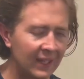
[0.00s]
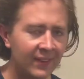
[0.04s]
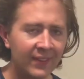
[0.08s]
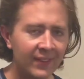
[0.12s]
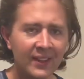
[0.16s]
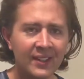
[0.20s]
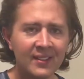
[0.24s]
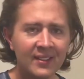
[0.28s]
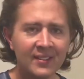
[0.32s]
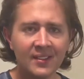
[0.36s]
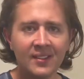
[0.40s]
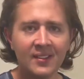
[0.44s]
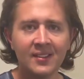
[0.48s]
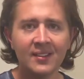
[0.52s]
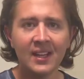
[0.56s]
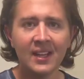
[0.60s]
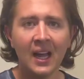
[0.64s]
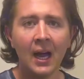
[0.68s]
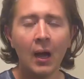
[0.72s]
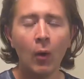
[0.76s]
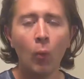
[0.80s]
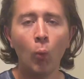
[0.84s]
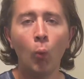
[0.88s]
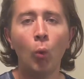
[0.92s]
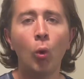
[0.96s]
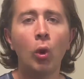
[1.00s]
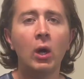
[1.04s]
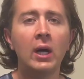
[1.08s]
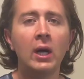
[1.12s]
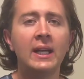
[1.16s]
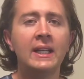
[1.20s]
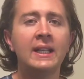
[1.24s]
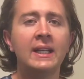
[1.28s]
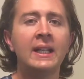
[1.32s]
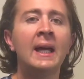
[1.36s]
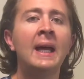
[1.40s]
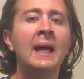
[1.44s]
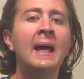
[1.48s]
this is not
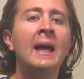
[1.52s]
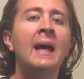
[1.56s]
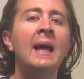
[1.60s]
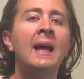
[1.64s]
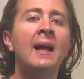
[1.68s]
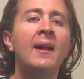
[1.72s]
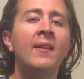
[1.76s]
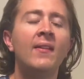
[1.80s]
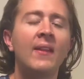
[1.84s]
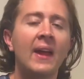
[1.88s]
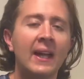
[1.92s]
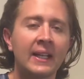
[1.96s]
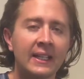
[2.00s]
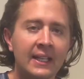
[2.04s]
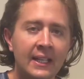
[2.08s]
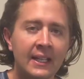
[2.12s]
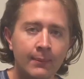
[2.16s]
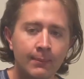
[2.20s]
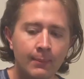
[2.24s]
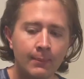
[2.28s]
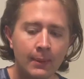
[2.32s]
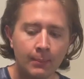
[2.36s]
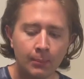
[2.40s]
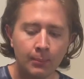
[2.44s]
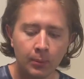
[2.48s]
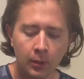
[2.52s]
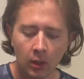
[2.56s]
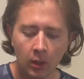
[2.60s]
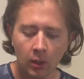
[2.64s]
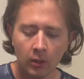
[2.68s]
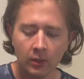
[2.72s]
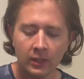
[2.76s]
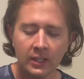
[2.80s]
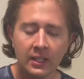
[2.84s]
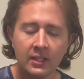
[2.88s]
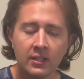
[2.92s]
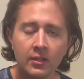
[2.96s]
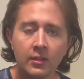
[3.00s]
one that can be
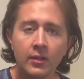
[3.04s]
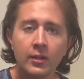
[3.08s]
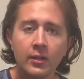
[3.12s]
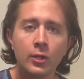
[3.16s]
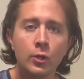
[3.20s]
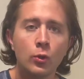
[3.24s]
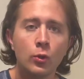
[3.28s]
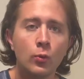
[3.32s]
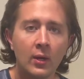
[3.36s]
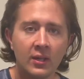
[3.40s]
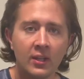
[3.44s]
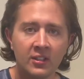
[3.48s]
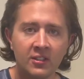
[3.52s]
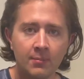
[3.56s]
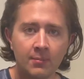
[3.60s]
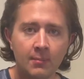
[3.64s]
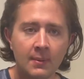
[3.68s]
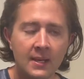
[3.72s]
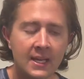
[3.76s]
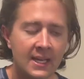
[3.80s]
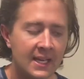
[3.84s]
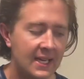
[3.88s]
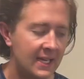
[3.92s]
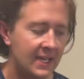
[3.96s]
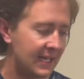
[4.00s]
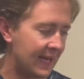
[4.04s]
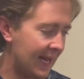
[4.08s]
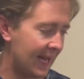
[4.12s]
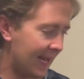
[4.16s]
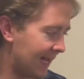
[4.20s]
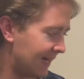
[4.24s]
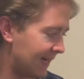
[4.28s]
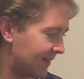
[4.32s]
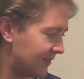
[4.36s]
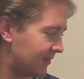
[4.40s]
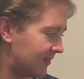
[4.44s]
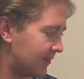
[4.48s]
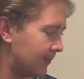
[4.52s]
plugged into the USB. It
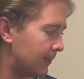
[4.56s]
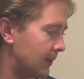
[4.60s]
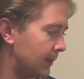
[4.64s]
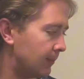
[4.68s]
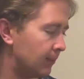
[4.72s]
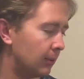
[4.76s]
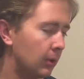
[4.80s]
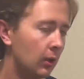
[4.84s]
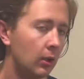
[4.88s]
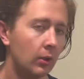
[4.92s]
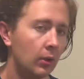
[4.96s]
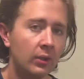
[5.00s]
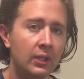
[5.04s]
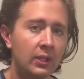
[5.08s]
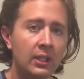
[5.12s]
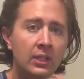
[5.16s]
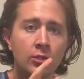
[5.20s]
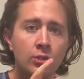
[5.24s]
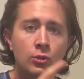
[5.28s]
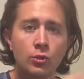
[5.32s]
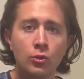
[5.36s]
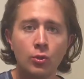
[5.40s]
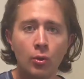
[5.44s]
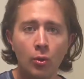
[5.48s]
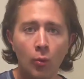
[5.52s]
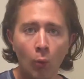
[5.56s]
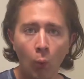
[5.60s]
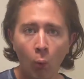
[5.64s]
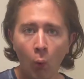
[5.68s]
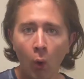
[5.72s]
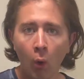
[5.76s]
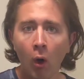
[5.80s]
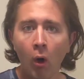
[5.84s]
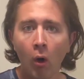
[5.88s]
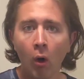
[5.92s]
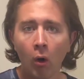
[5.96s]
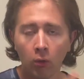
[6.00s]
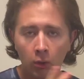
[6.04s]
has to be plugged into the
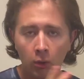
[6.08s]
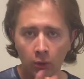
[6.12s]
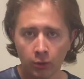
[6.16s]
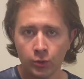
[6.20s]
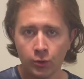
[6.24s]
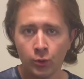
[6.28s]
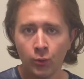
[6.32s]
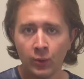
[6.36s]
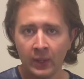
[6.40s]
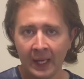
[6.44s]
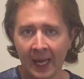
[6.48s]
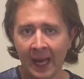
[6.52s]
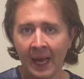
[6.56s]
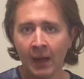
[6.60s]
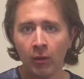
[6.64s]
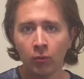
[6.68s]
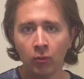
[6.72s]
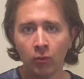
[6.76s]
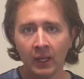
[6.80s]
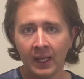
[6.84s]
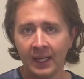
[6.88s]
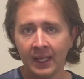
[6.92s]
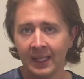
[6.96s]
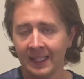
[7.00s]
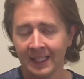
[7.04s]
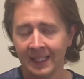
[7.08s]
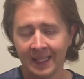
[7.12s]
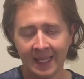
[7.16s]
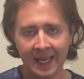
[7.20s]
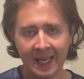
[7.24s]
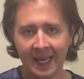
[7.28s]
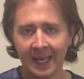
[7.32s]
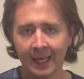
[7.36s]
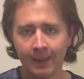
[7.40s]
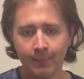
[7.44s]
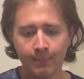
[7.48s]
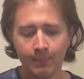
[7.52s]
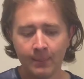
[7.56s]
wall or to an outlet. It
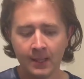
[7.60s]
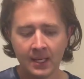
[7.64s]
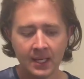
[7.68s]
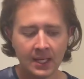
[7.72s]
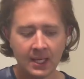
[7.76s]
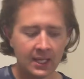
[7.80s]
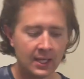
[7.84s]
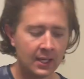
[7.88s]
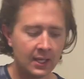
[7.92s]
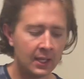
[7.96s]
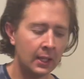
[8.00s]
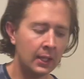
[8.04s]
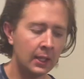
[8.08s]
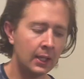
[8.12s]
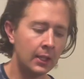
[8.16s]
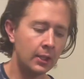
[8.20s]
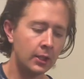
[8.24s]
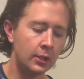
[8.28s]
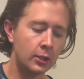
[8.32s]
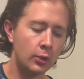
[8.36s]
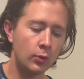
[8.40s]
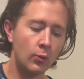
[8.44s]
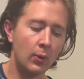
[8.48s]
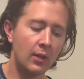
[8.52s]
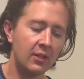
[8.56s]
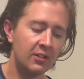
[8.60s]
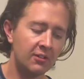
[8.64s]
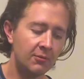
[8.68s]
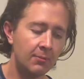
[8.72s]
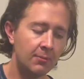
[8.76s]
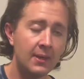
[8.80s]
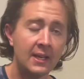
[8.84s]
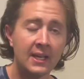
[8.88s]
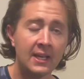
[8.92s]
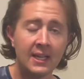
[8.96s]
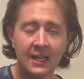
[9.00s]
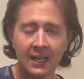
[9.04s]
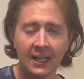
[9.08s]
can't be
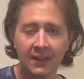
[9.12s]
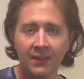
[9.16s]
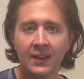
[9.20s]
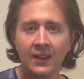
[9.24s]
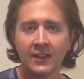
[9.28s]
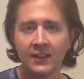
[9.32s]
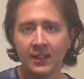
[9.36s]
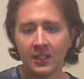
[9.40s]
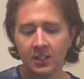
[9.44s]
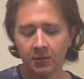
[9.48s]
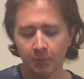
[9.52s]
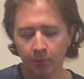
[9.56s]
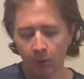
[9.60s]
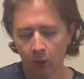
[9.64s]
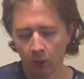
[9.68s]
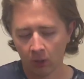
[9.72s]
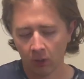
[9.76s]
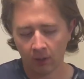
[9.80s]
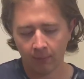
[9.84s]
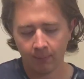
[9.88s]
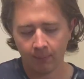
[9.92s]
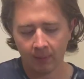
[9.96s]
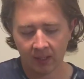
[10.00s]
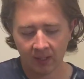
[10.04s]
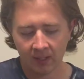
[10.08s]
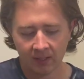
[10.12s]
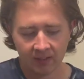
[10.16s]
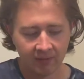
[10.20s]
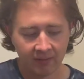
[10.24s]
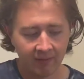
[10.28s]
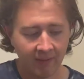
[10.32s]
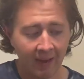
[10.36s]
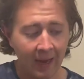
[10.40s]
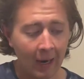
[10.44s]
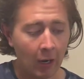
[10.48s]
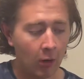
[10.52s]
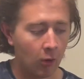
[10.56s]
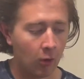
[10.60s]
USB, and I think that's partly because of
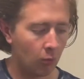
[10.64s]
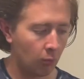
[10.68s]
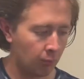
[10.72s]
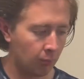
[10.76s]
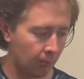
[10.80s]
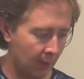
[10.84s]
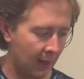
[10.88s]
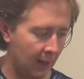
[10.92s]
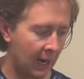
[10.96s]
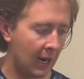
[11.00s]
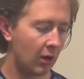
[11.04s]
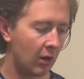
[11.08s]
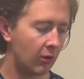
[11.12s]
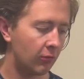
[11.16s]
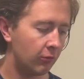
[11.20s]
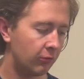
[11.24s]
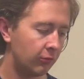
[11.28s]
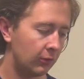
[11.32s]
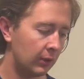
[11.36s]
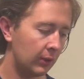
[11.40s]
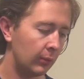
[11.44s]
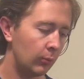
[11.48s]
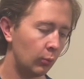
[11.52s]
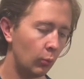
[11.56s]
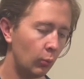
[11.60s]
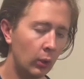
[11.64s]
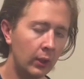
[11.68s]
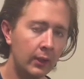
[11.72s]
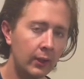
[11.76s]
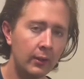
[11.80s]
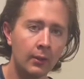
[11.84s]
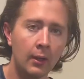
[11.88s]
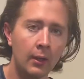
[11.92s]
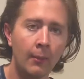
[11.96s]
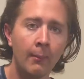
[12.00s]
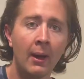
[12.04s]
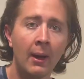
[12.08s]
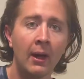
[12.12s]
how powerful and what
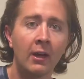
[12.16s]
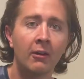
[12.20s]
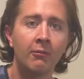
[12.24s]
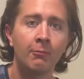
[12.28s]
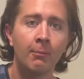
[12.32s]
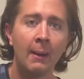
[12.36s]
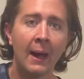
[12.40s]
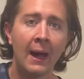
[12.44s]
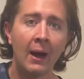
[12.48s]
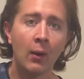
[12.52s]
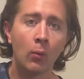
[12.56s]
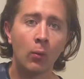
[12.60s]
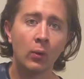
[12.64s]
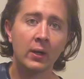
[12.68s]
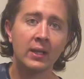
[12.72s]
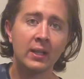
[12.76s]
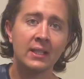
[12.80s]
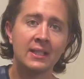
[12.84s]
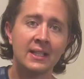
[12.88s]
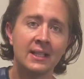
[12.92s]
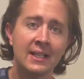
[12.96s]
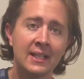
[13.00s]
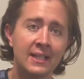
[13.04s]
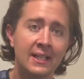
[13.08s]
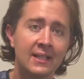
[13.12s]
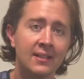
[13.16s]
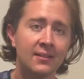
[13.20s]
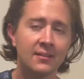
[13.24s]
amount of power it needs.